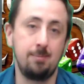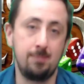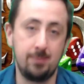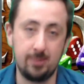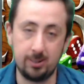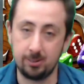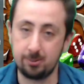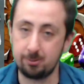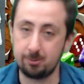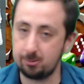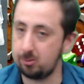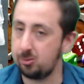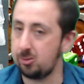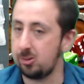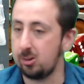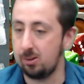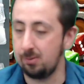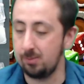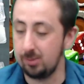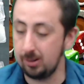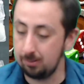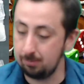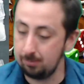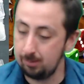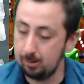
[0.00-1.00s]
finished
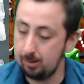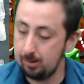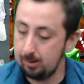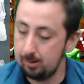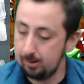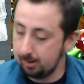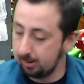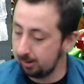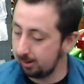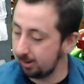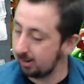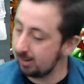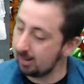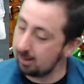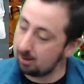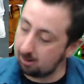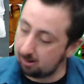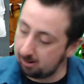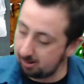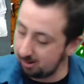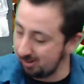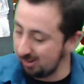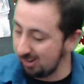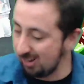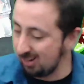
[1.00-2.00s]
resolving, you're going to get
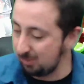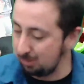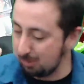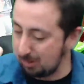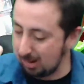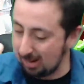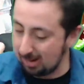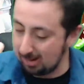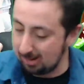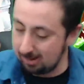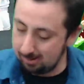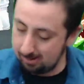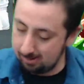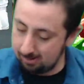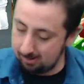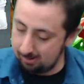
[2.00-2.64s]
all your dice back,